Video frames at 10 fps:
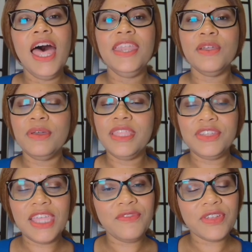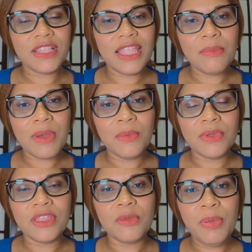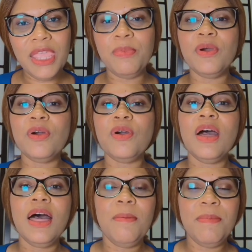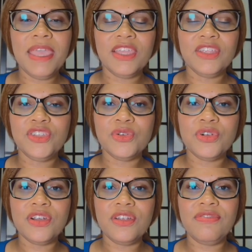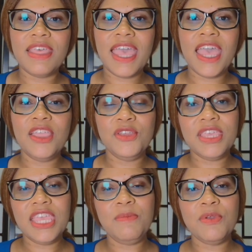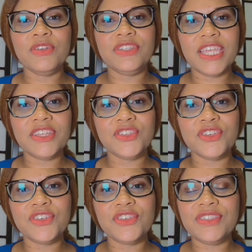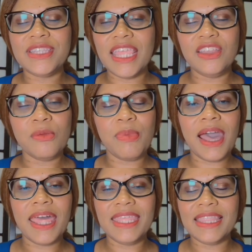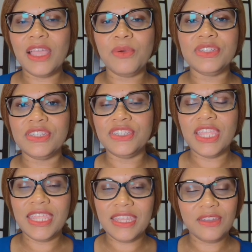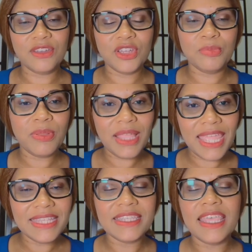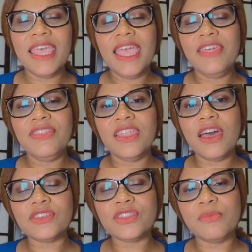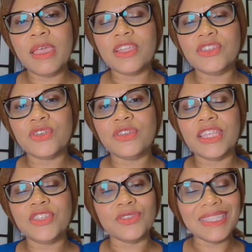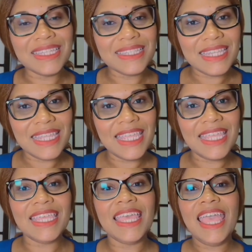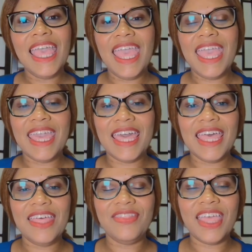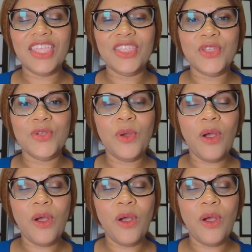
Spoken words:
knowing that you have to collaborate with other people, making sure that you keep your gestures and your body language in a good place, And then also making sure that you're listening and that you